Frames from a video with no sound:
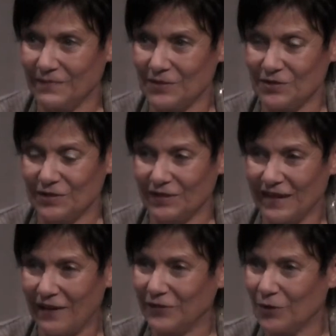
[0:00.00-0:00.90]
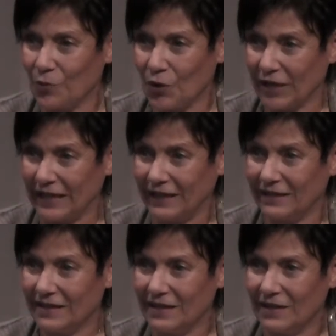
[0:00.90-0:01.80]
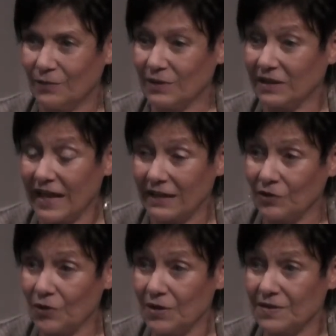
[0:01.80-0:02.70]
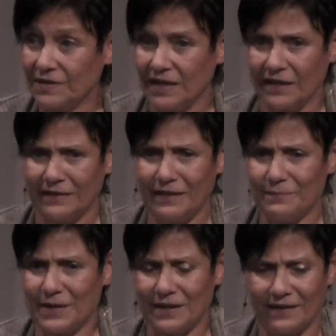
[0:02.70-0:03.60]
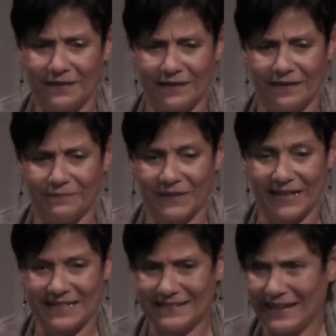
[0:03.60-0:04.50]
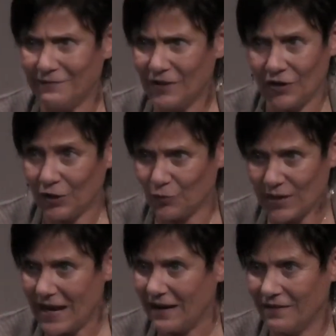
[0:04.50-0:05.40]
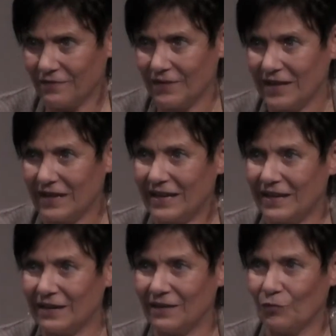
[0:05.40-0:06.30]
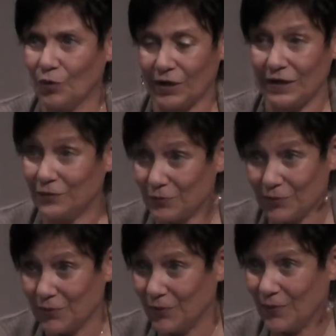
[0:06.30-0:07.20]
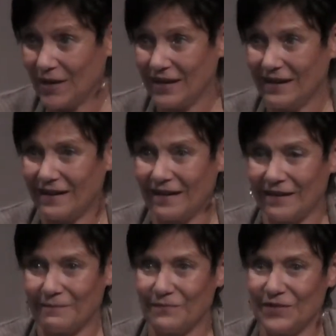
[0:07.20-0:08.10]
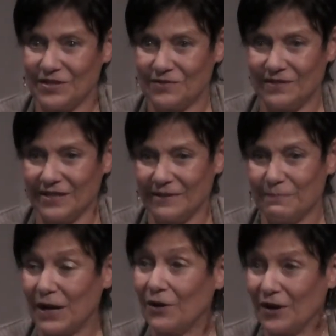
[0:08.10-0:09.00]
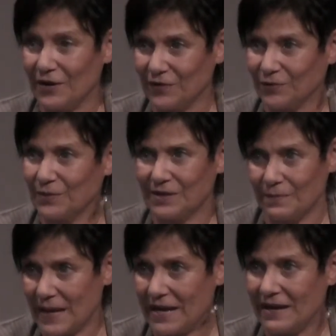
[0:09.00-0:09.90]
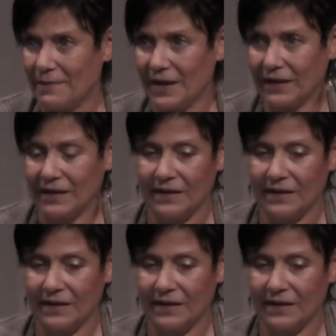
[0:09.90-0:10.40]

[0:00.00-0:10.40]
they're still out there working with landlords. They've been, like I said, very creative in working through the barriers with the pandemic.